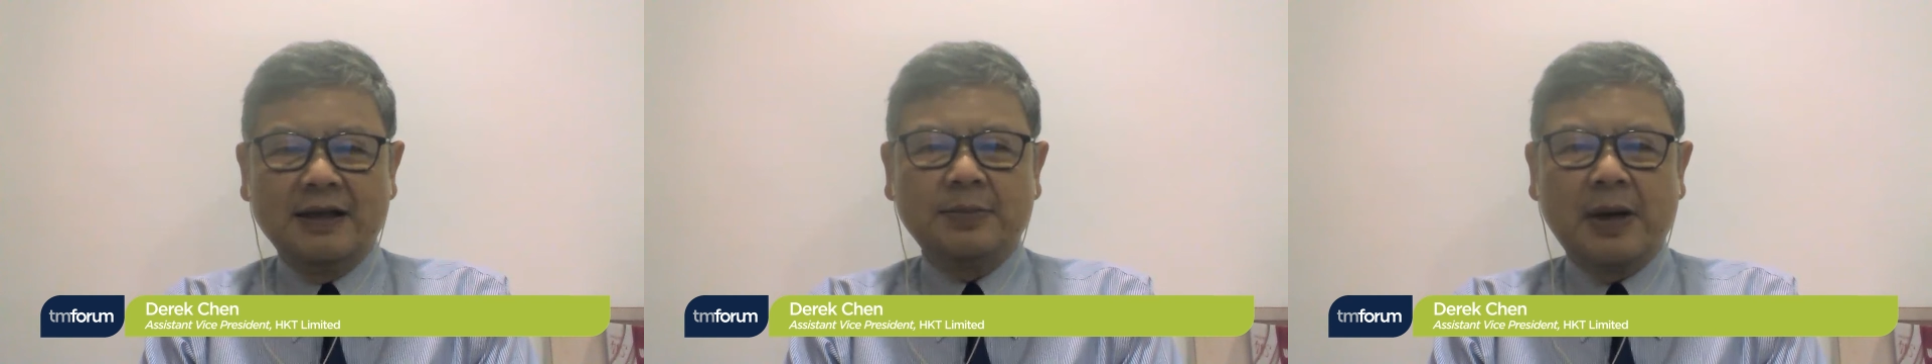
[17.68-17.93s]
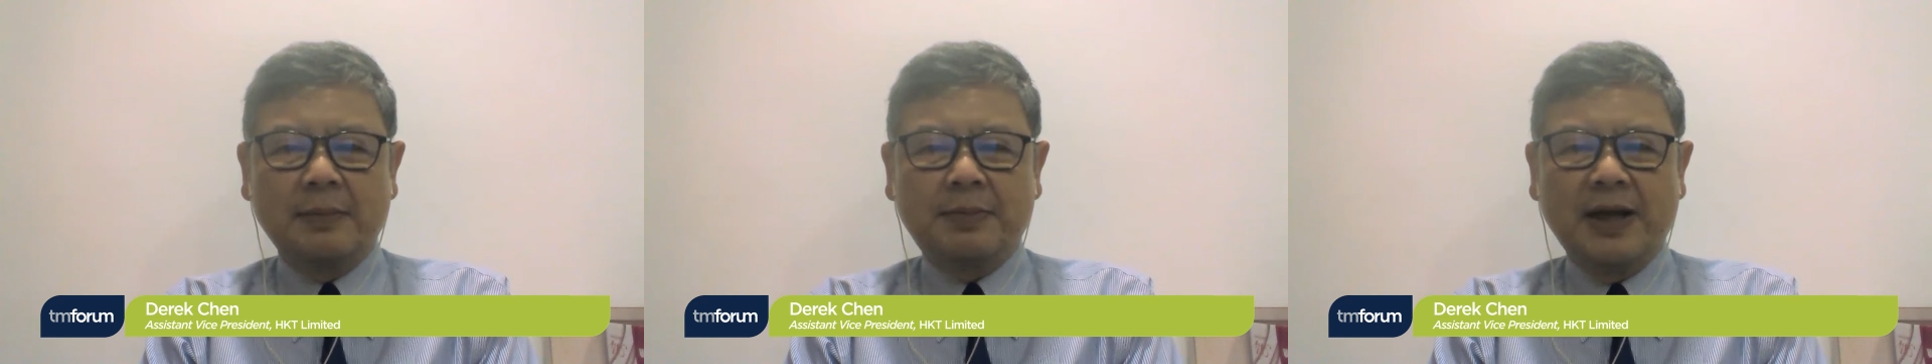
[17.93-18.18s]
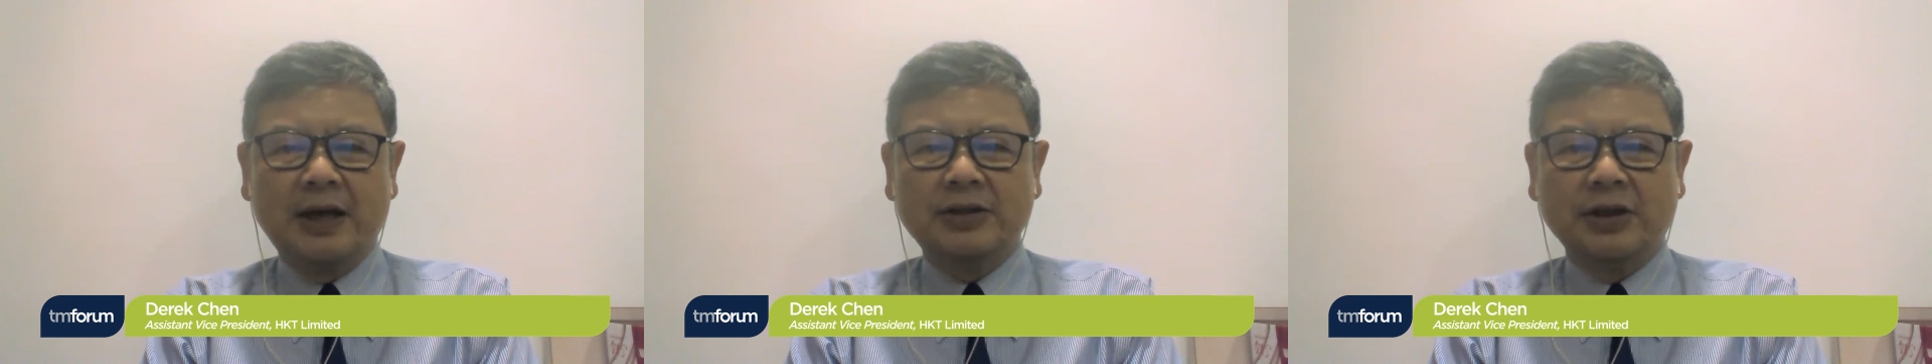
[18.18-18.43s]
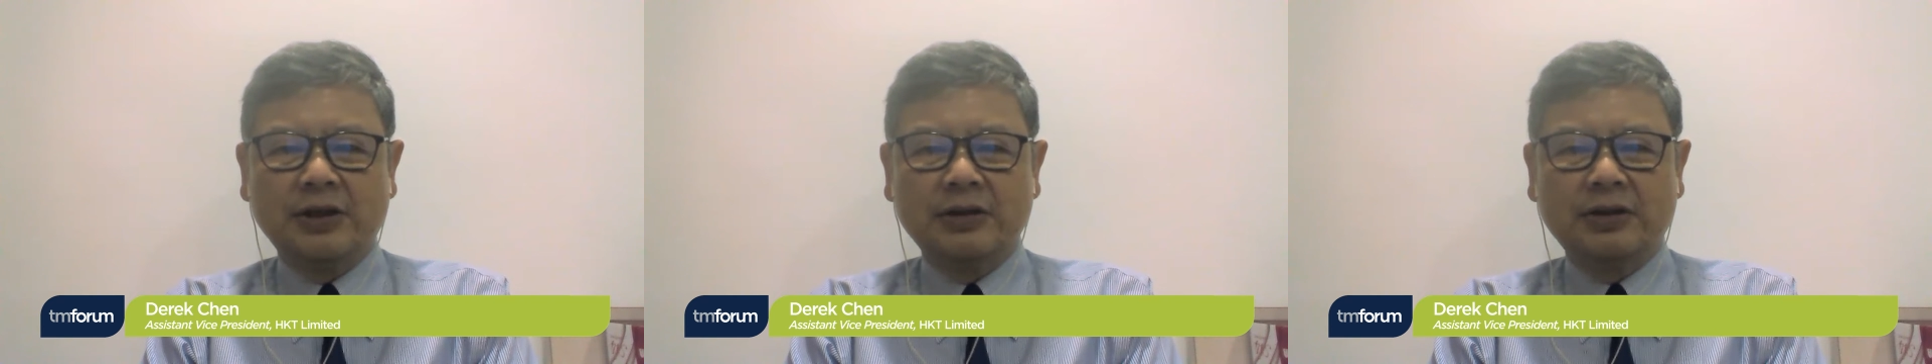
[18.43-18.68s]
is my
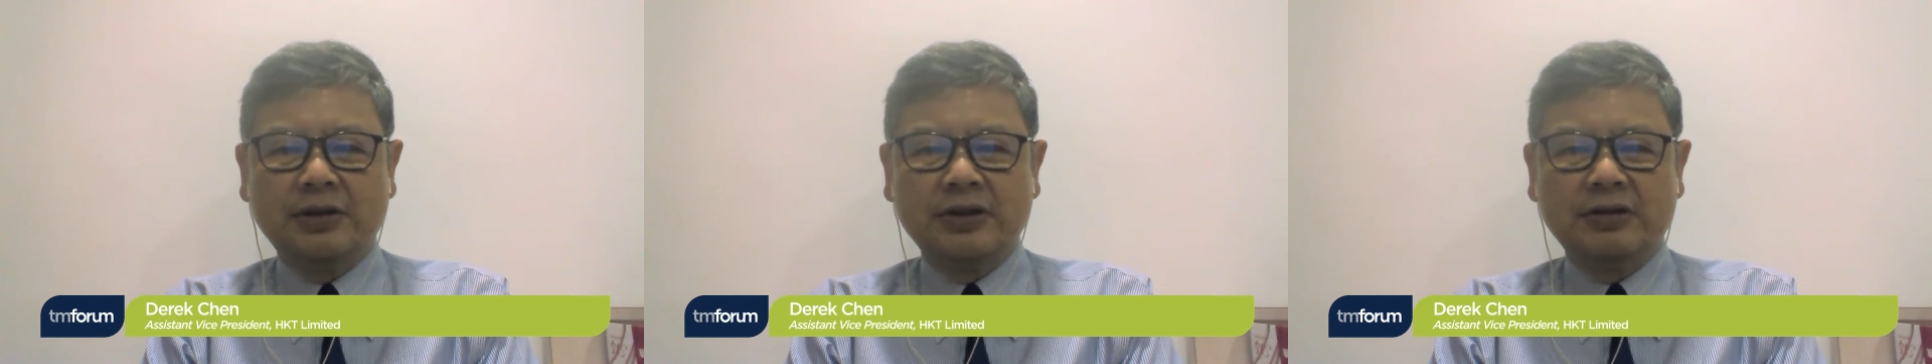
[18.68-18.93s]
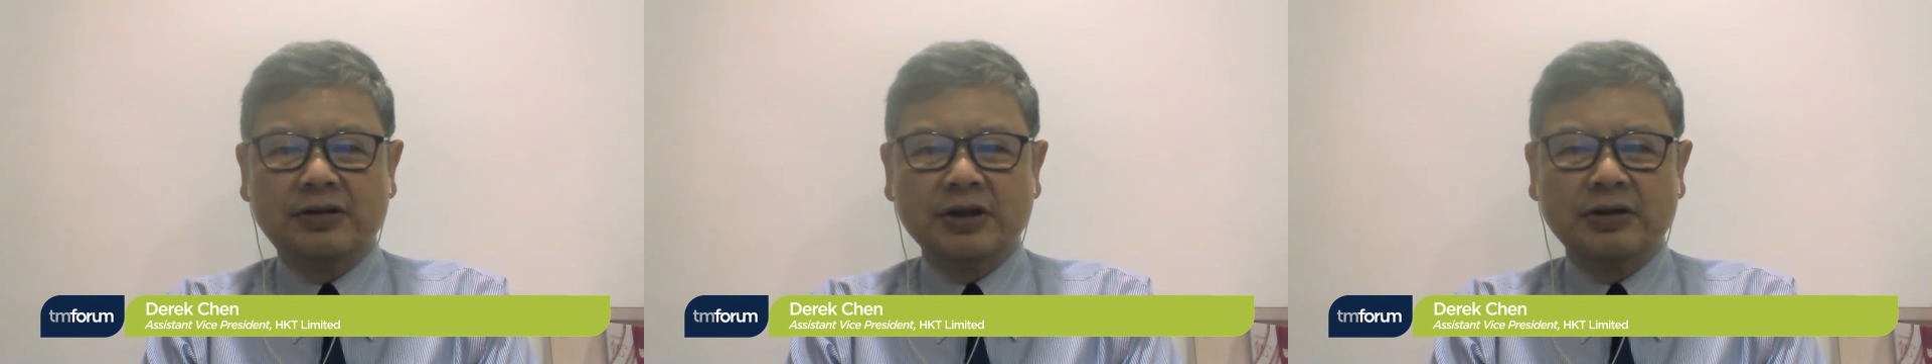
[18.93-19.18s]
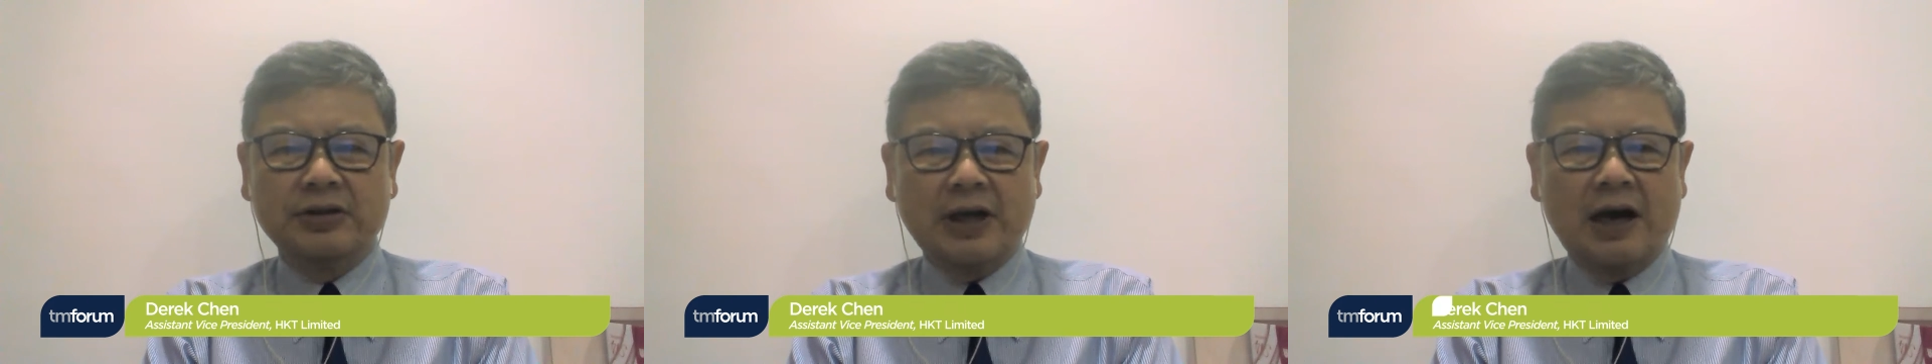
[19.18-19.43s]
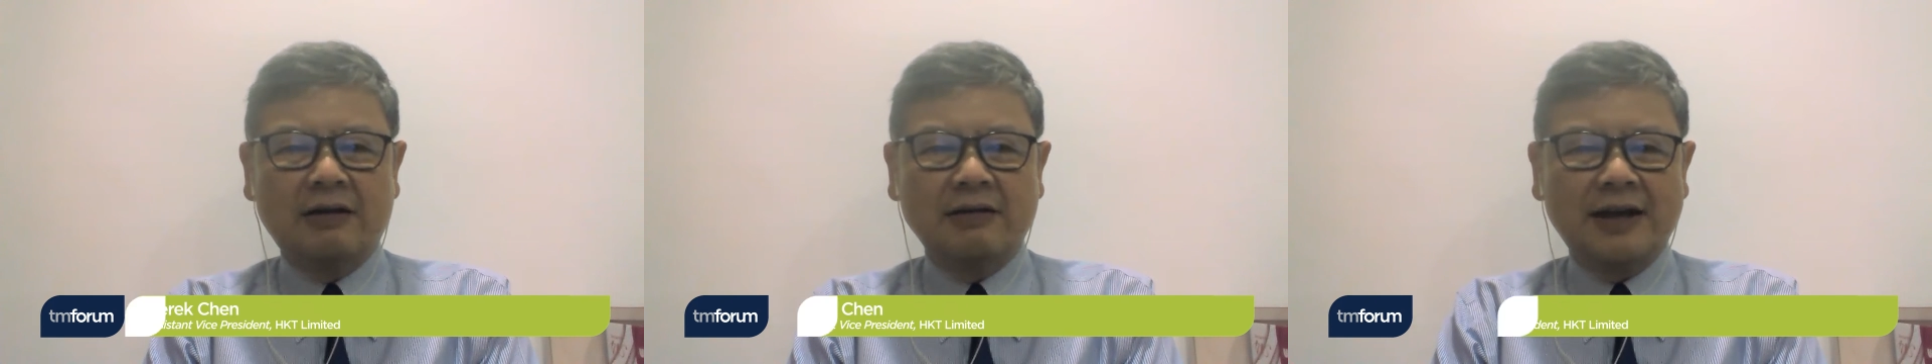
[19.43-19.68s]
pleasure to introduce
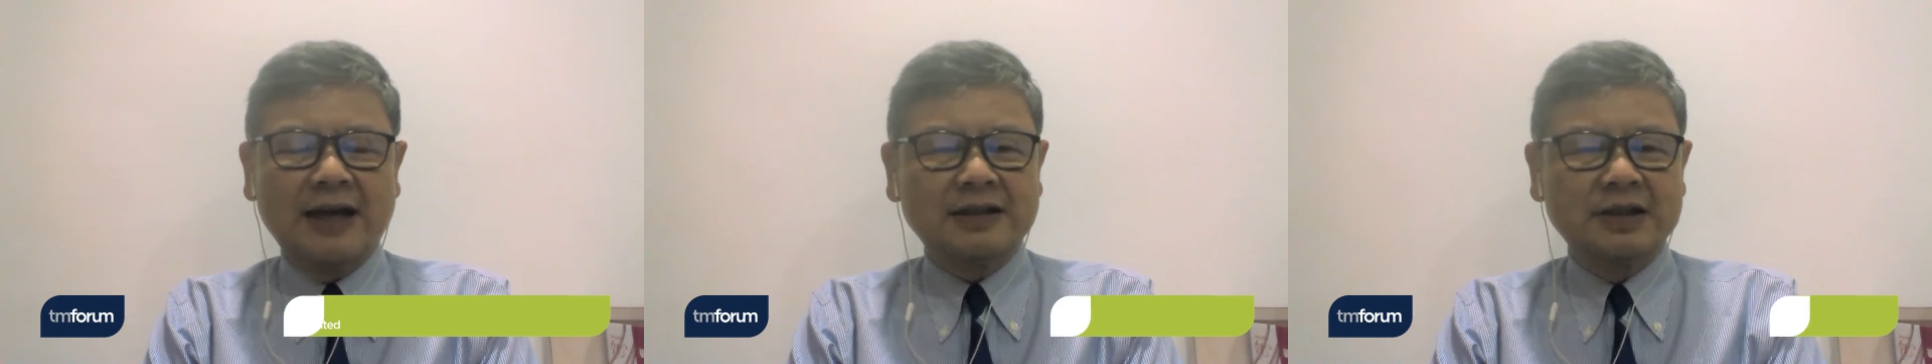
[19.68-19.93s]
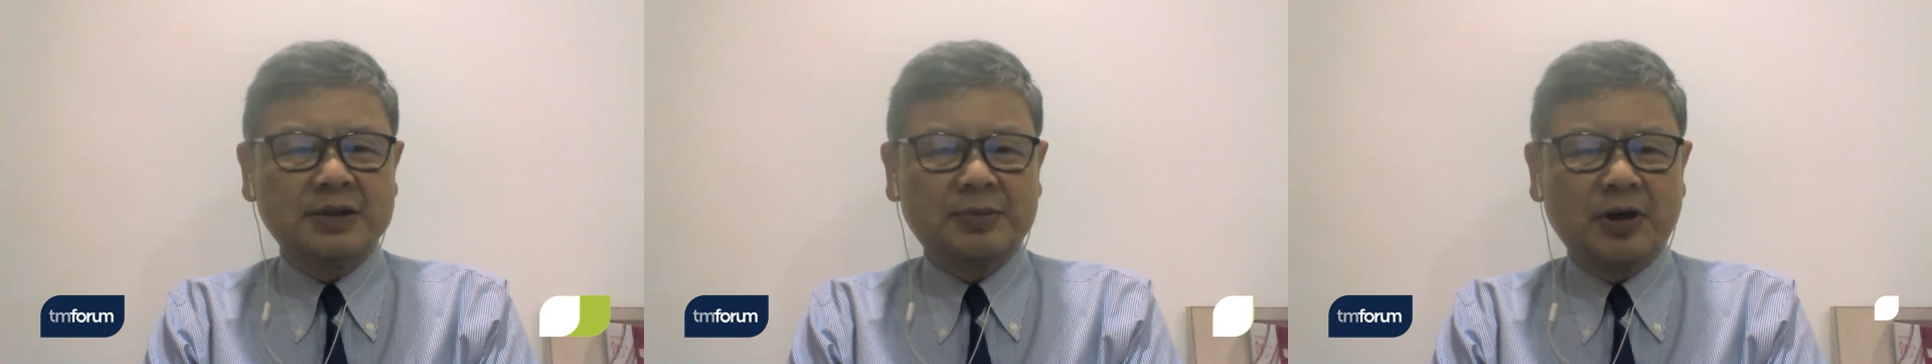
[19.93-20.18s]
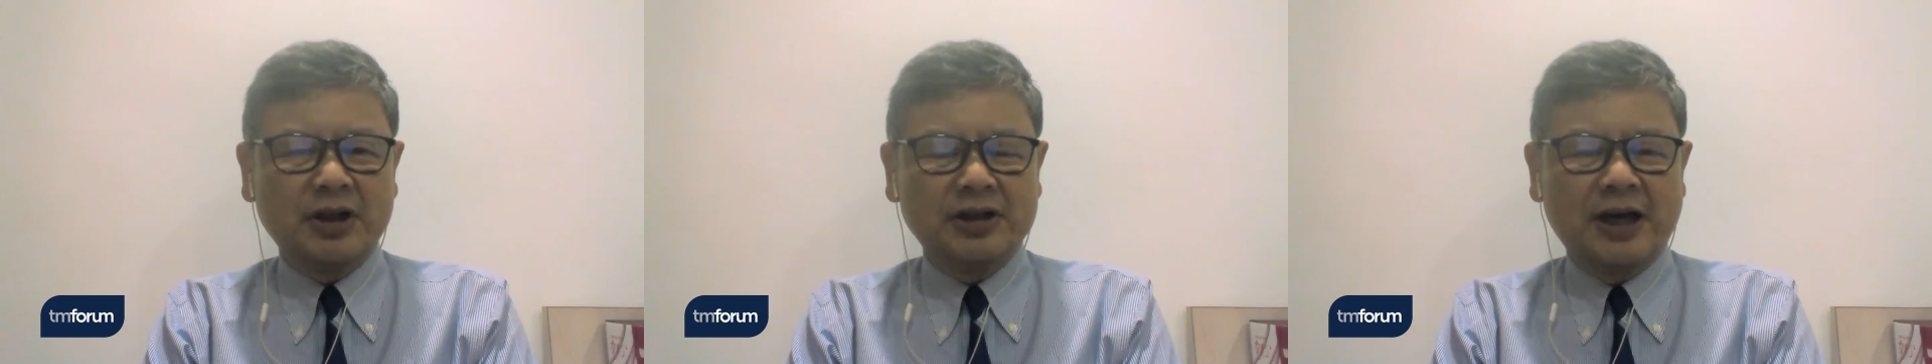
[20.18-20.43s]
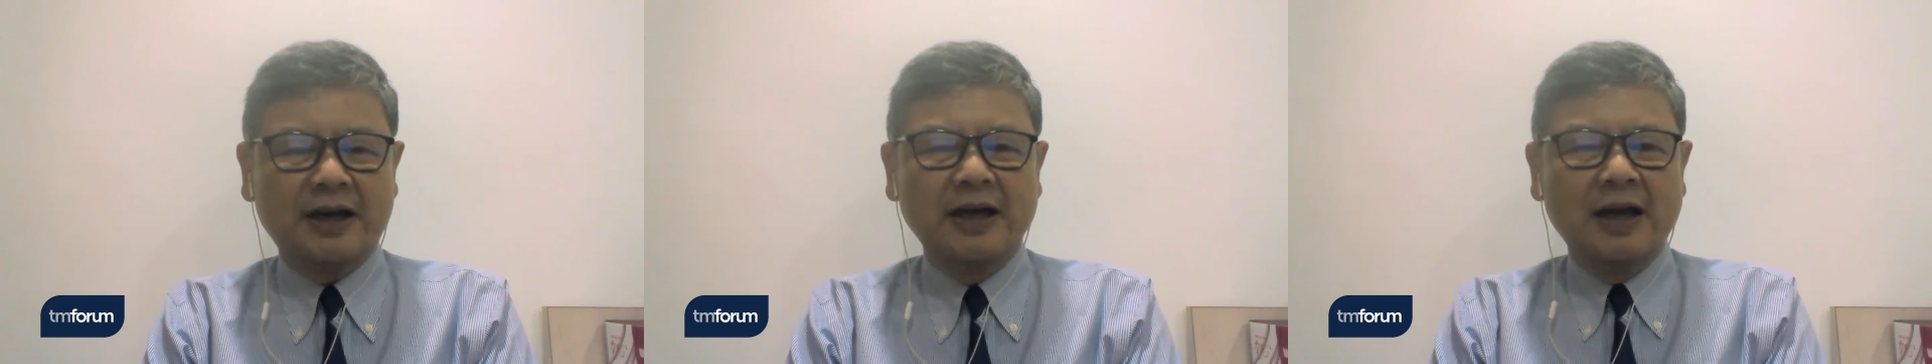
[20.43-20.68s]
our Catalyst
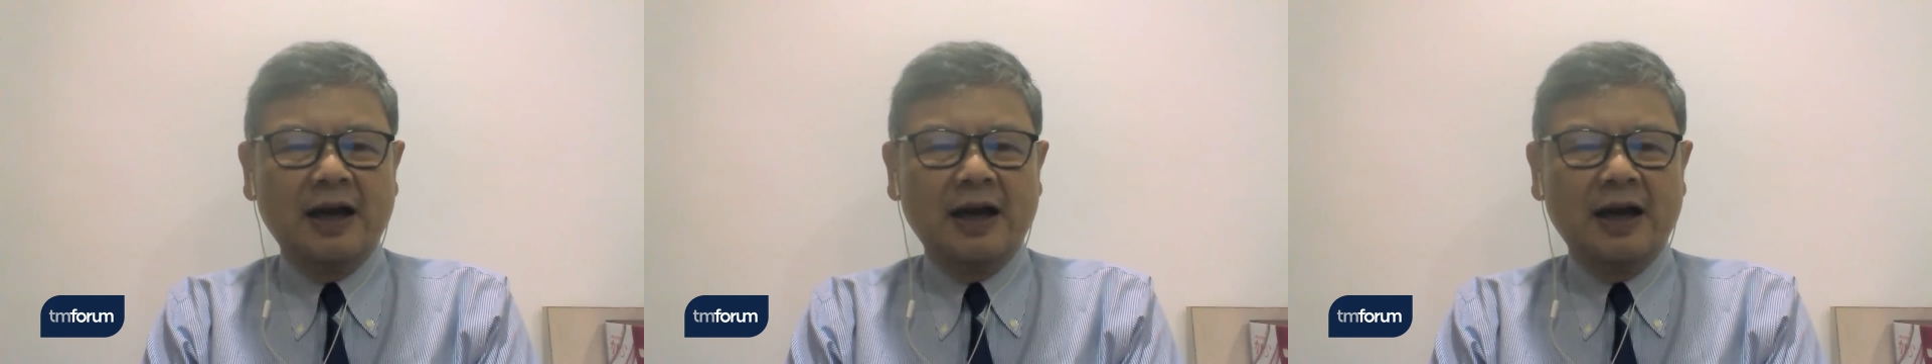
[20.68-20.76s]
project,